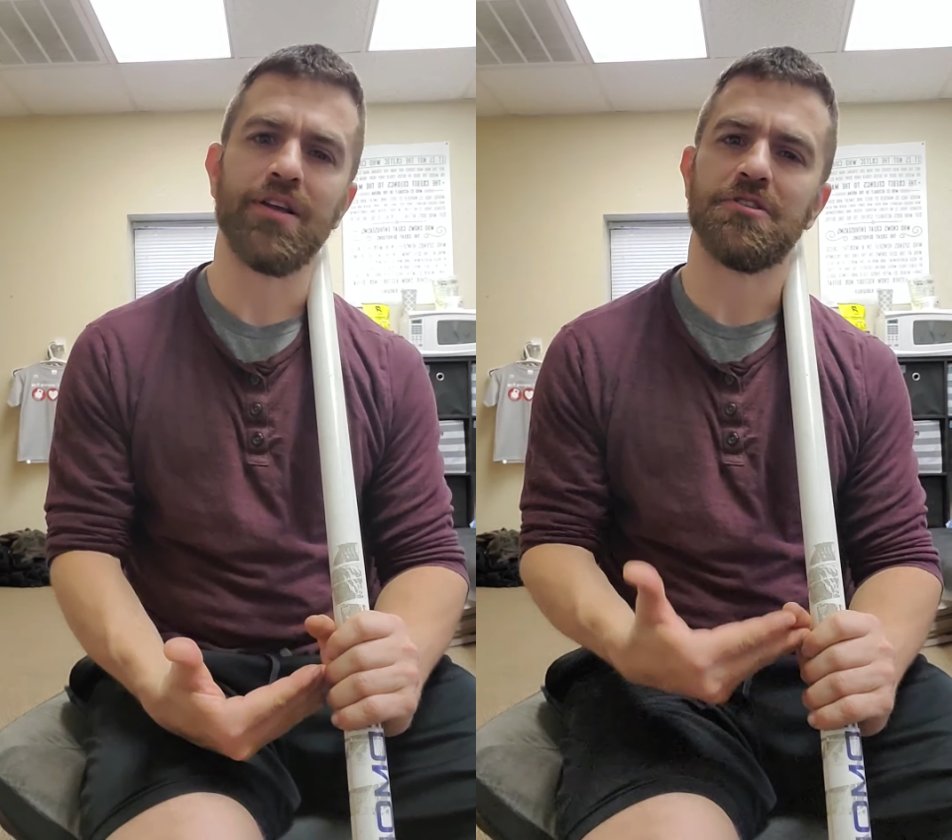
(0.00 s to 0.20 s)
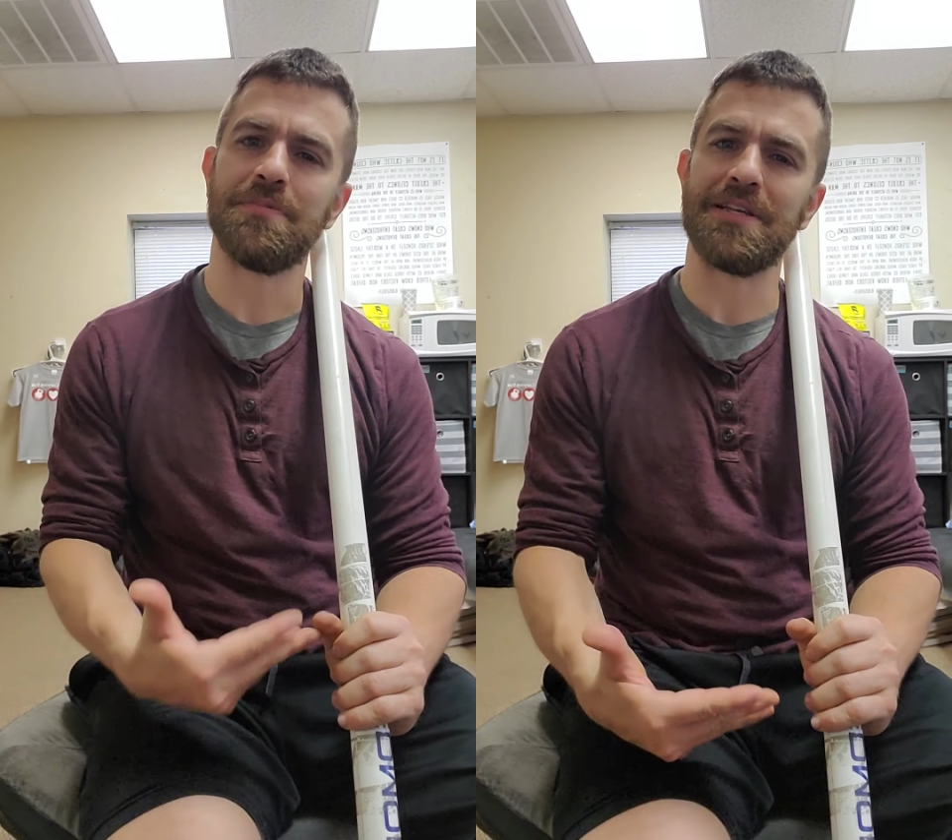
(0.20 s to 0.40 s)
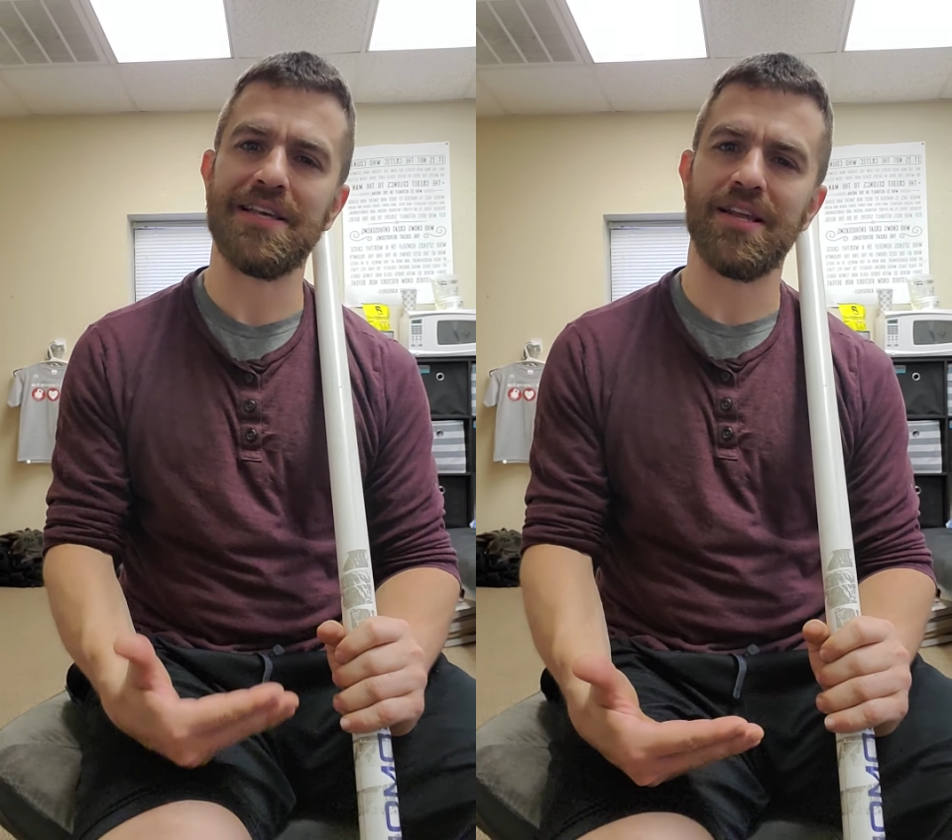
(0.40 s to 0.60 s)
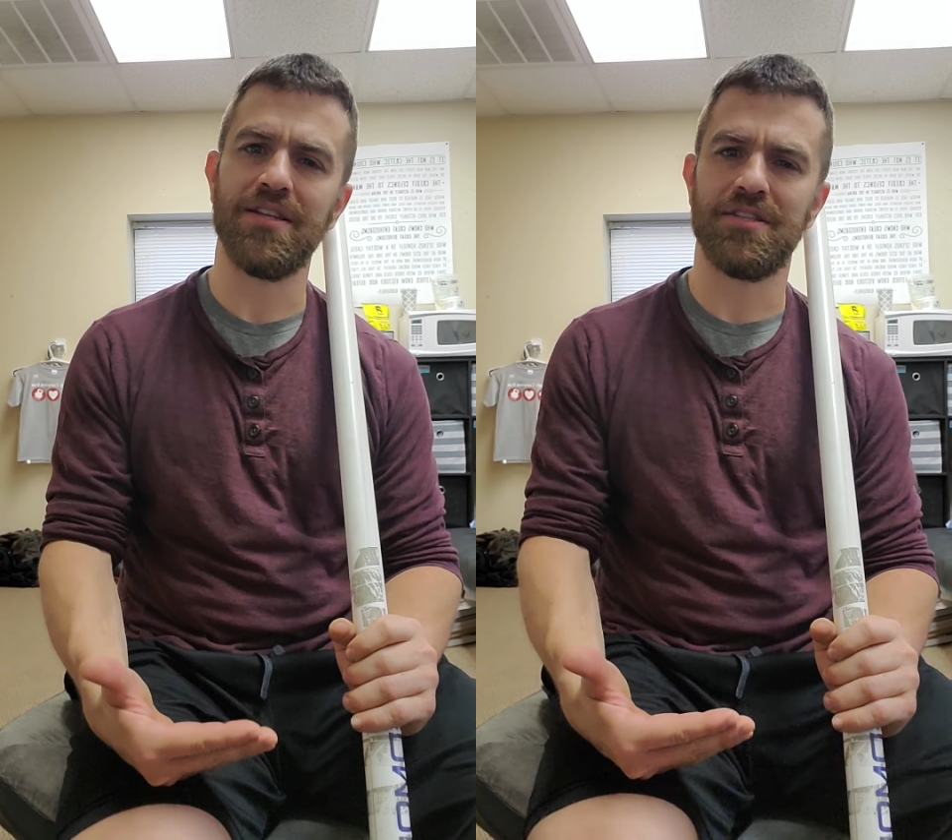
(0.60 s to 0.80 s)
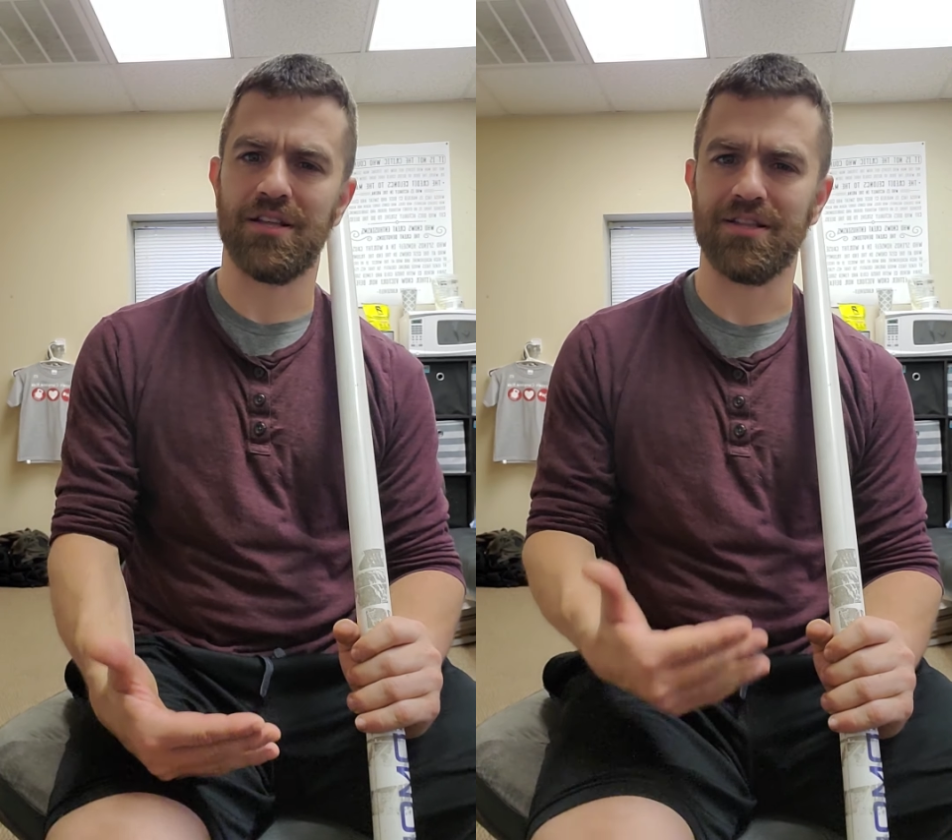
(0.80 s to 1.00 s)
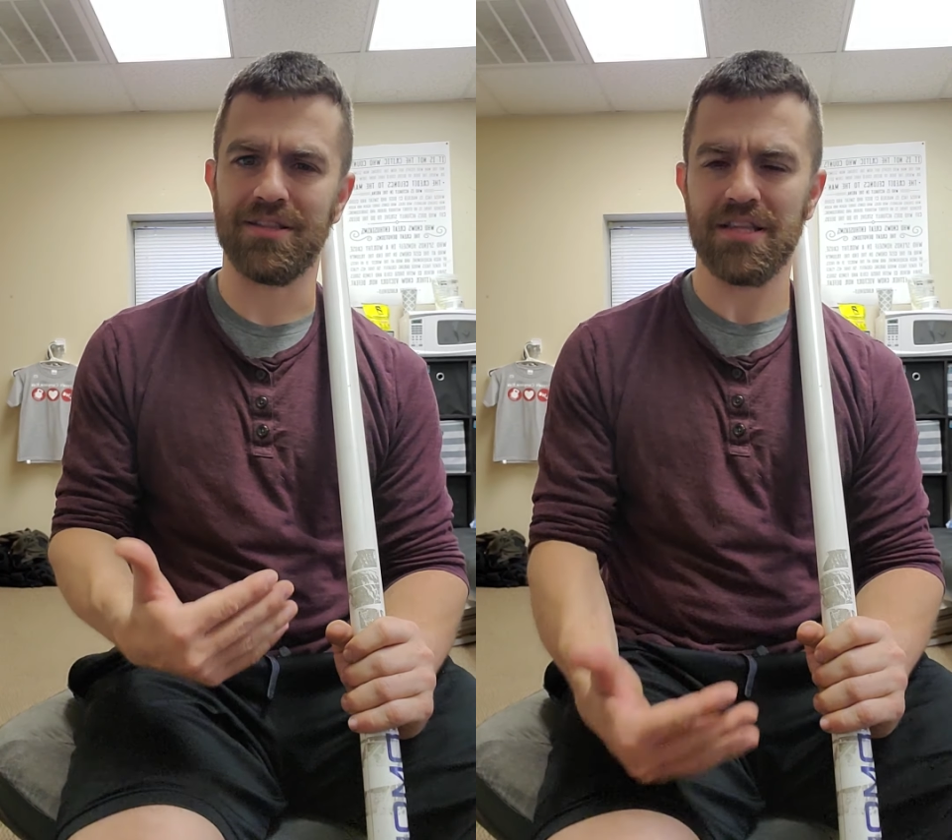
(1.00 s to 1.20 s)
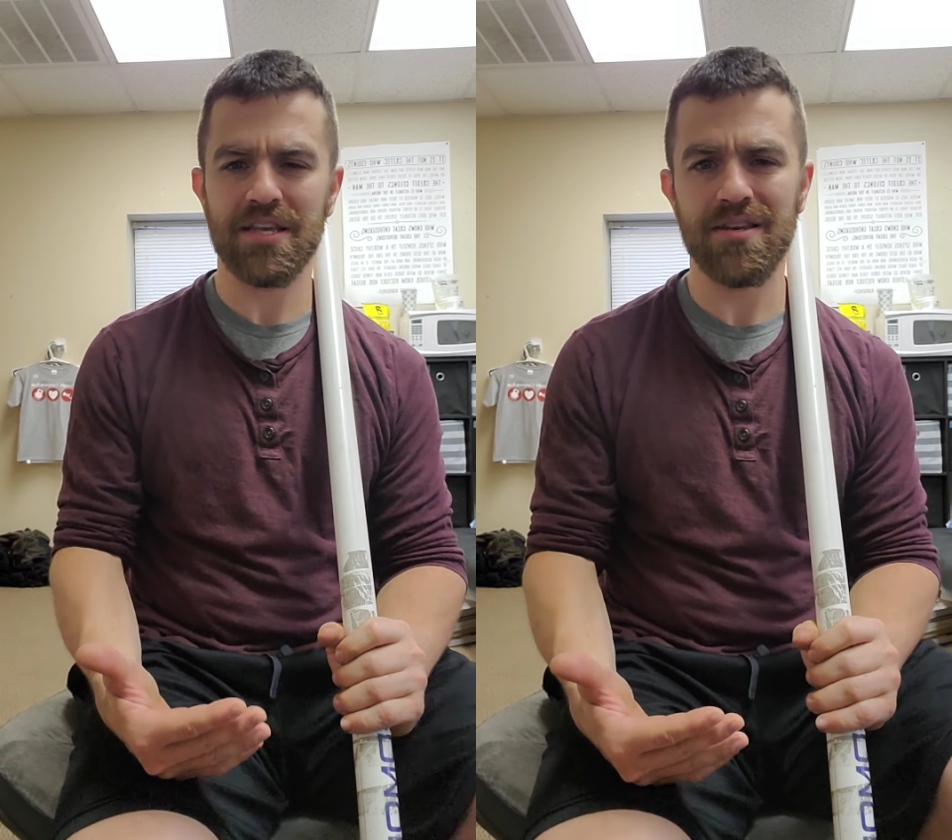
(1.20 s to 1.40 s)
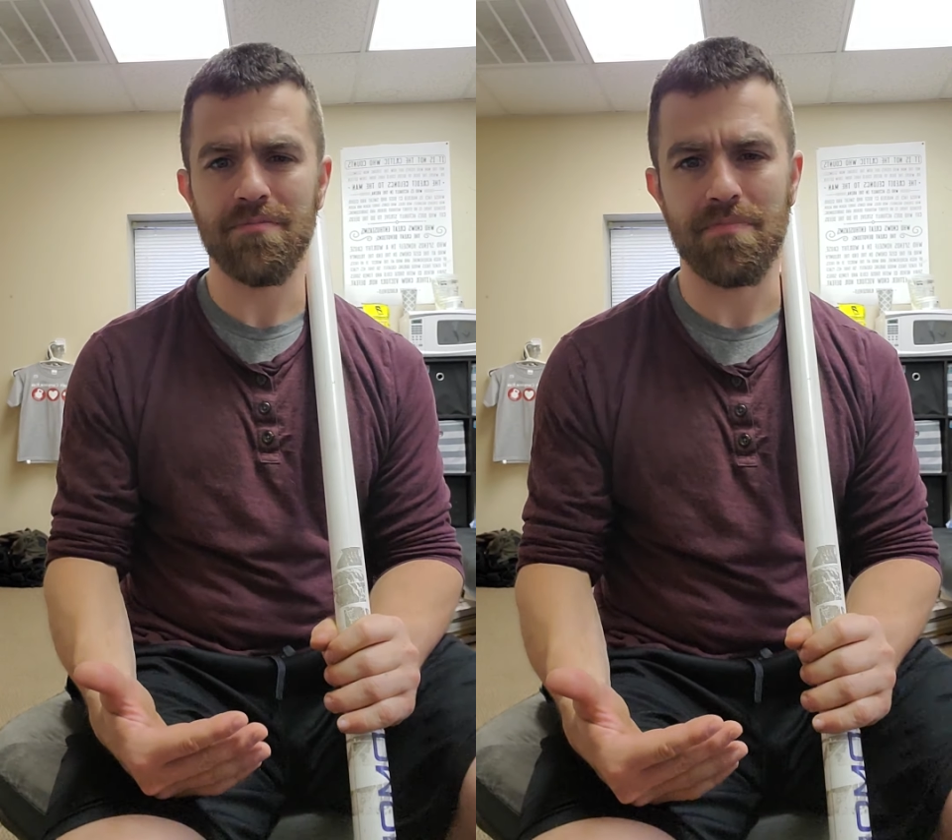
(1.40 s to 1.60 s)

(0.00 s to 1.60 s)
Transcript: is beginning to lean